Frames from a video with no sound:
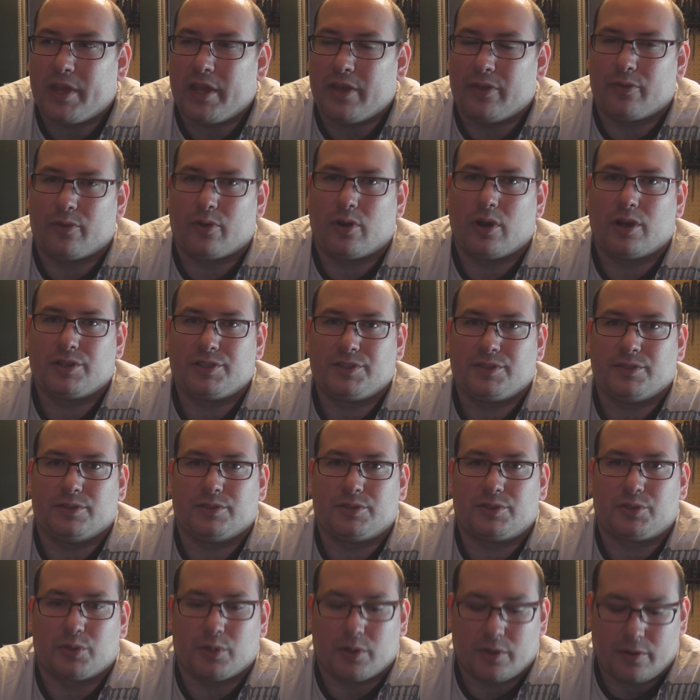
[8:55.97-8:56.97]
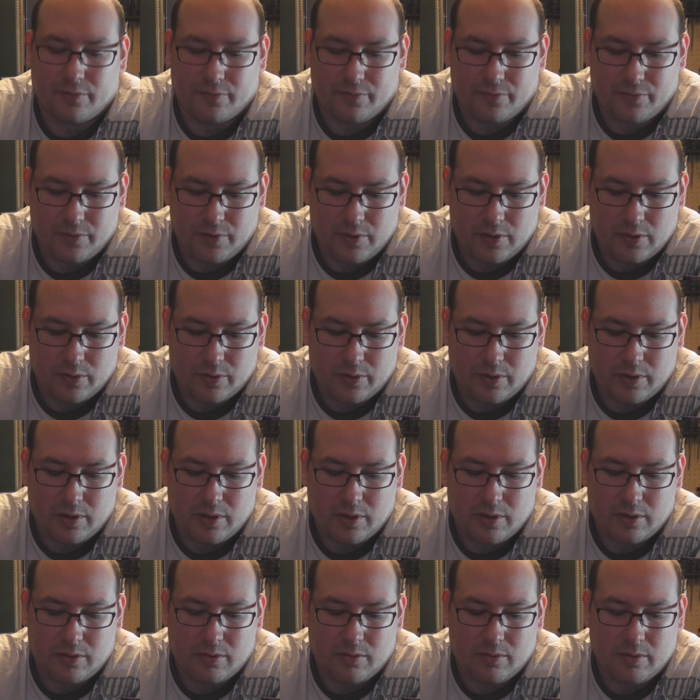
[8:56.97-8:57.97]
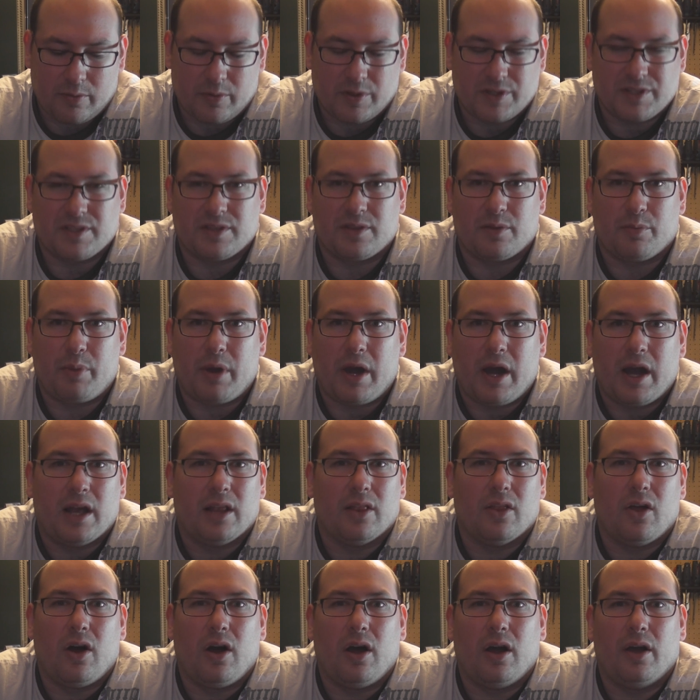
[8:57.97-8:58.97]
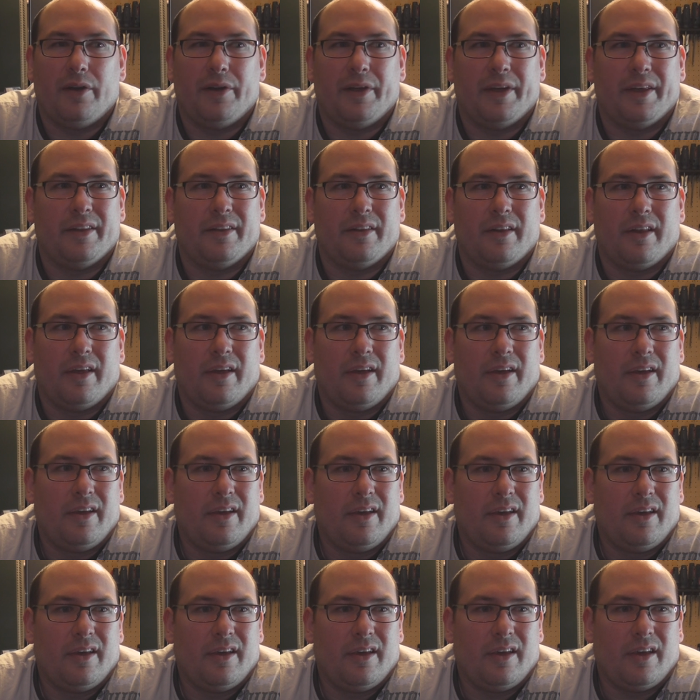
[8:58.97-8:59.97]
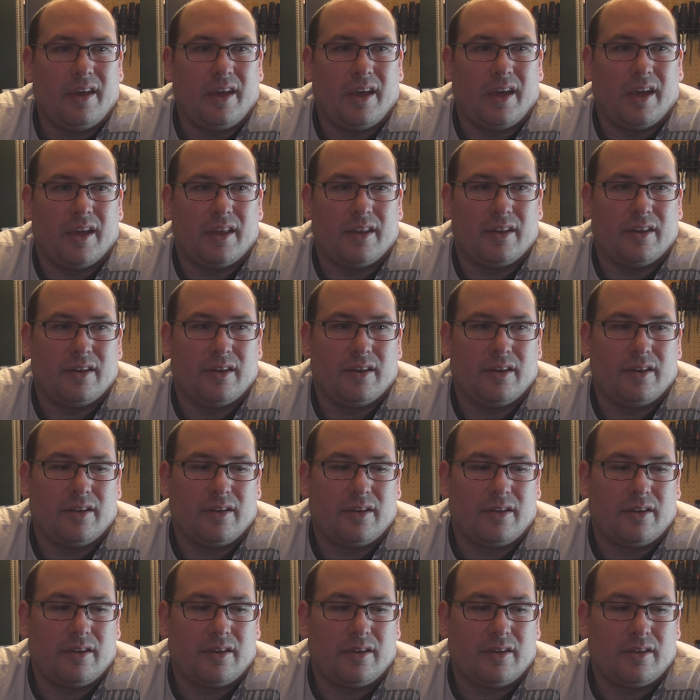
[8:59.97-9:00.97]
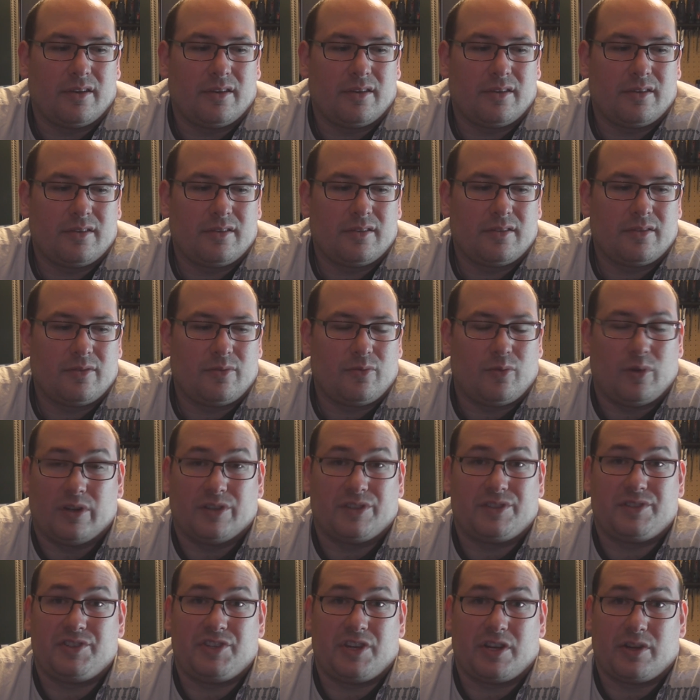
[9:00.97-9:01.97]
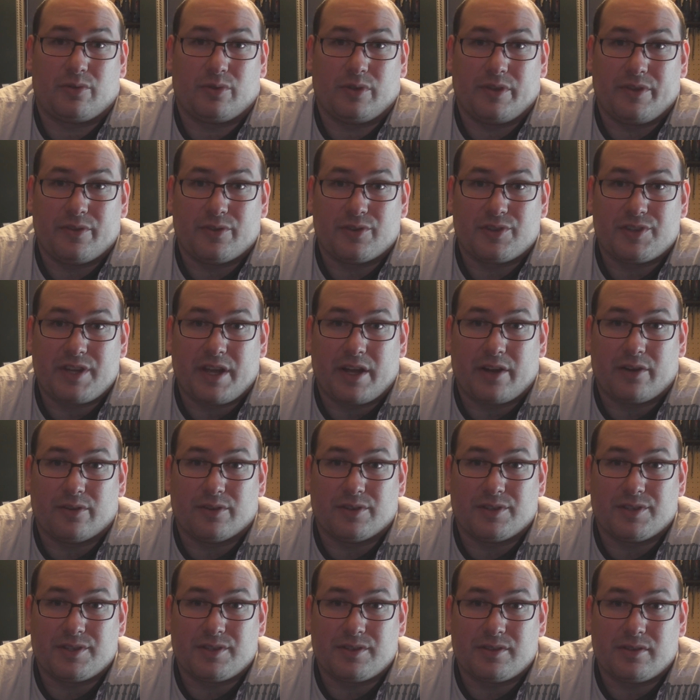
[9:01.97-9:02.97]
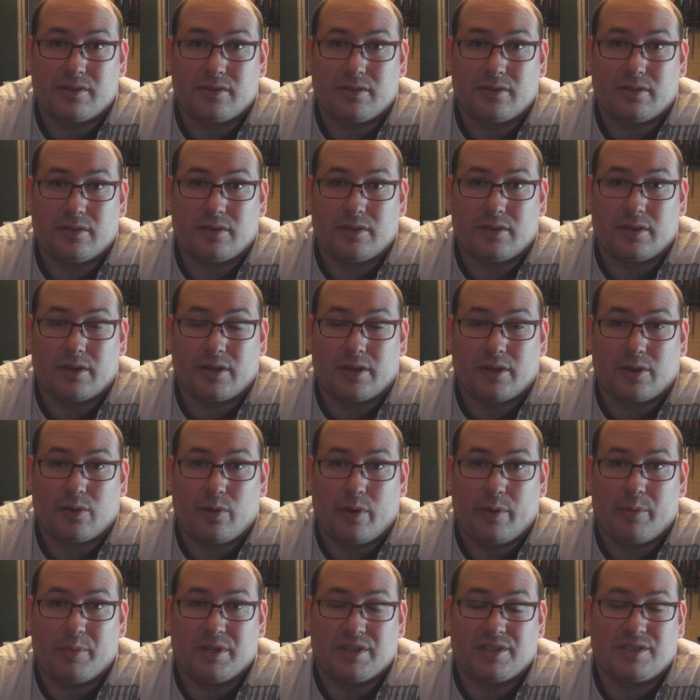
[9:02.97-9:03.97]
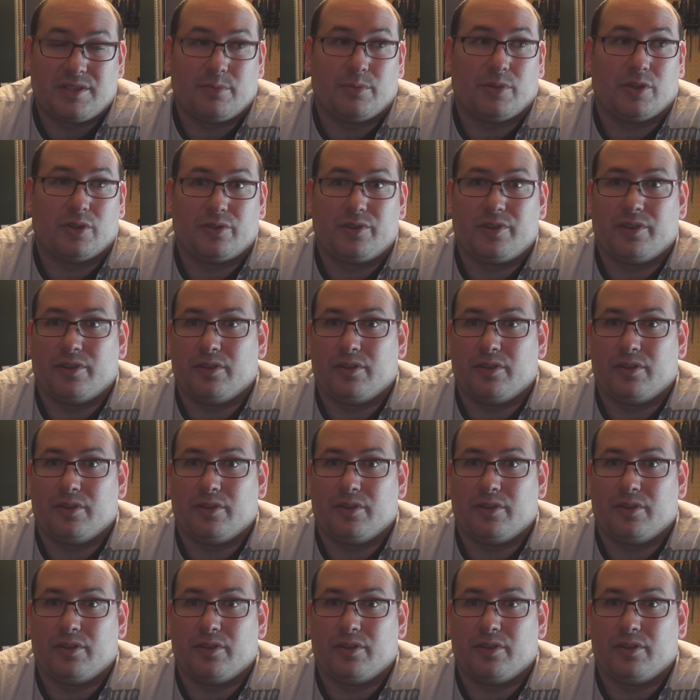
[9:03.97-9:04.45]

in their arsenal, short of, you know, the what is it, the pylon and well, generally their standard equipment, similar